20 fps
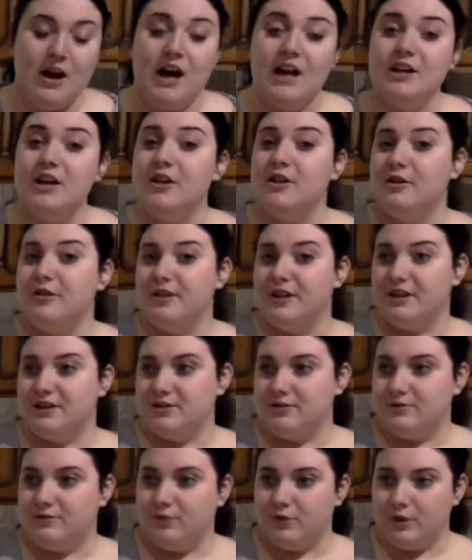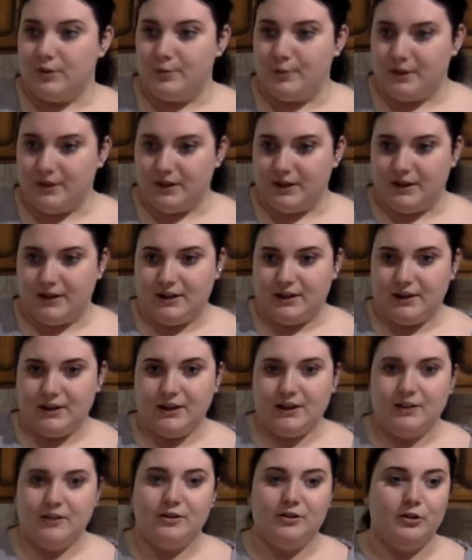Another thing is affordability.
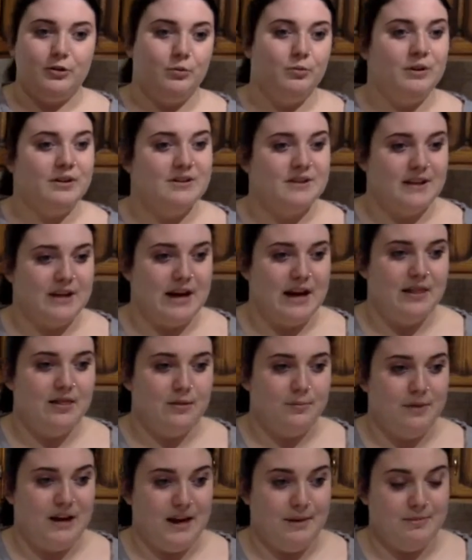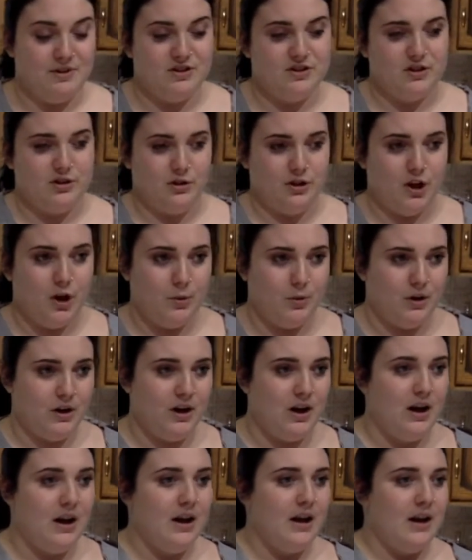So once again, the payments are
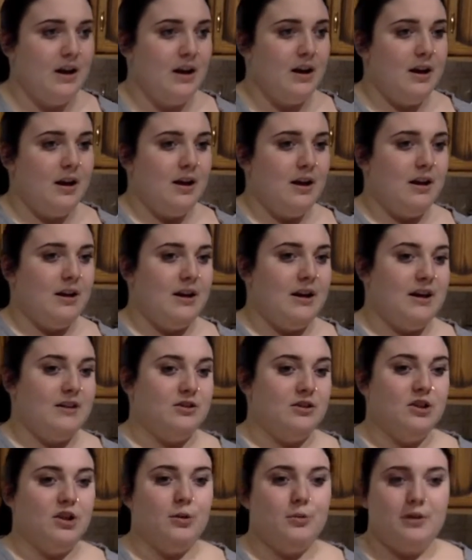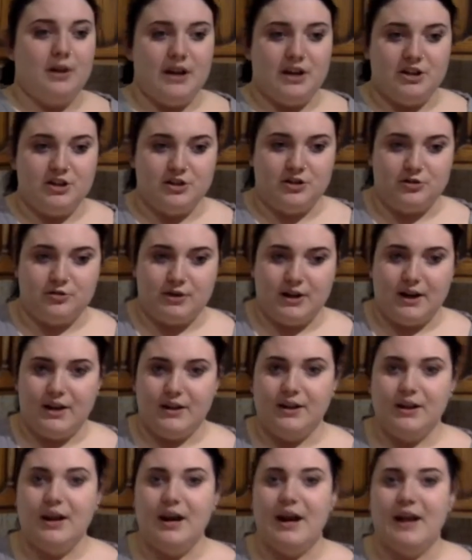lower, he has a lower interest
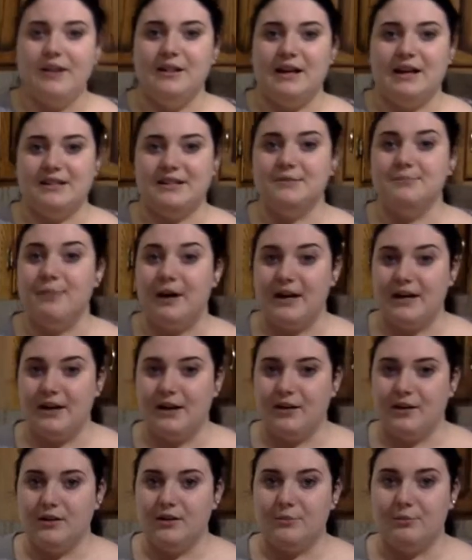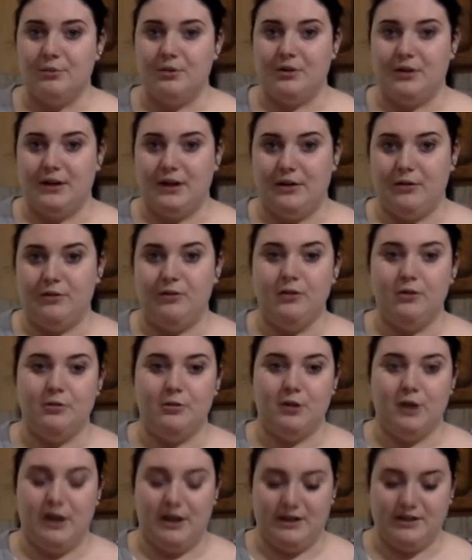rate, and less money to put out through
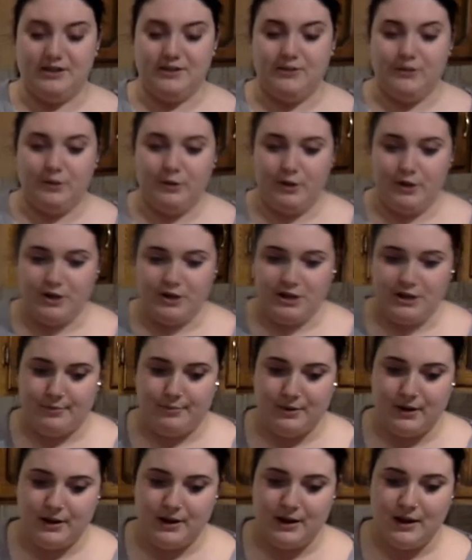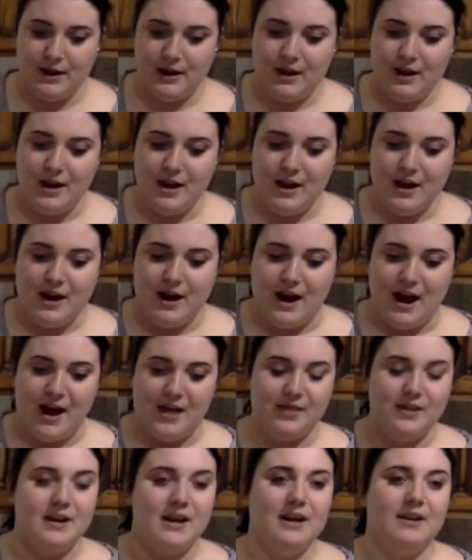cost of ownership.
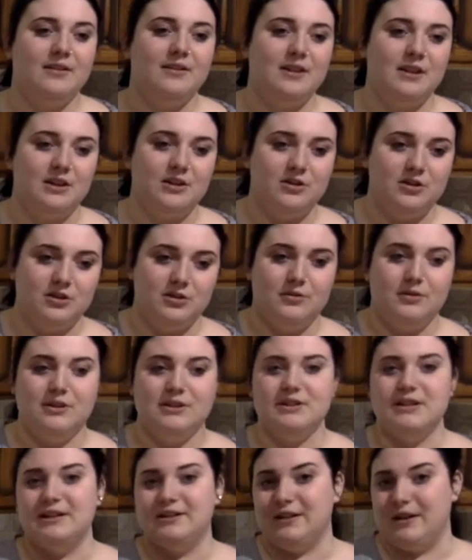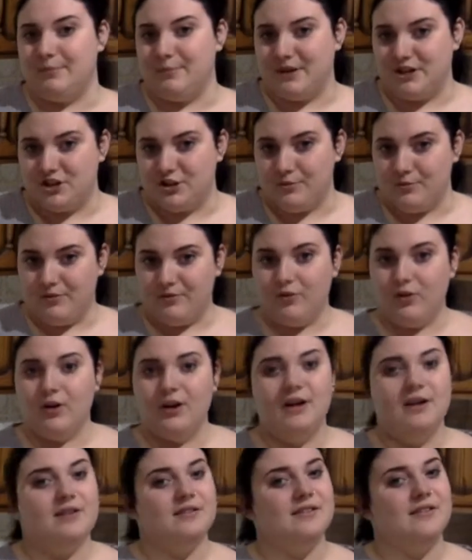And the nice thing too is, as I mentioned before,
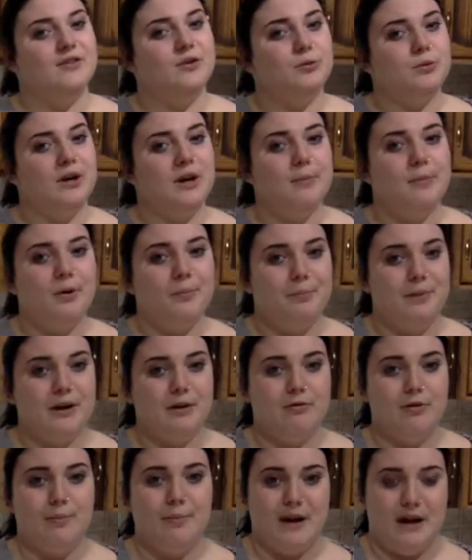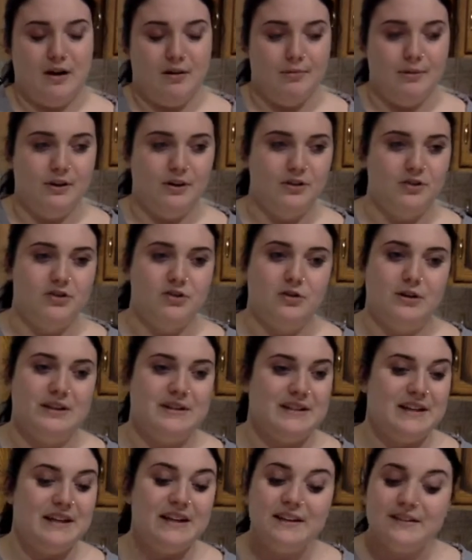he doesn't have to worry about big repair bills, so
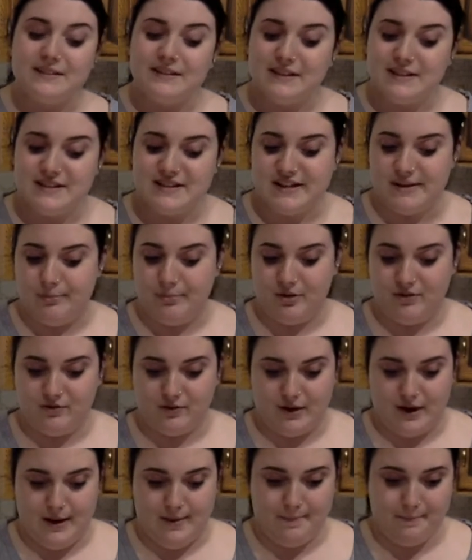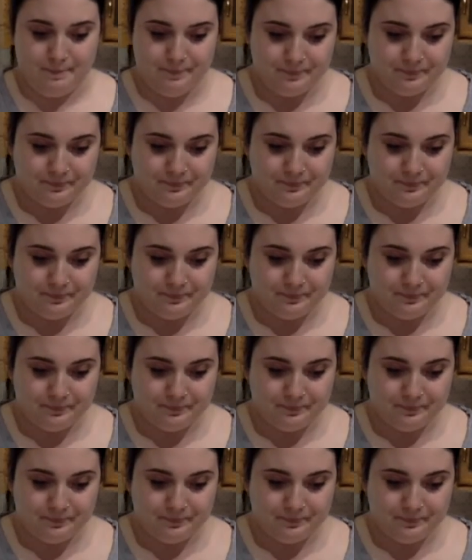it's easy and simple for him.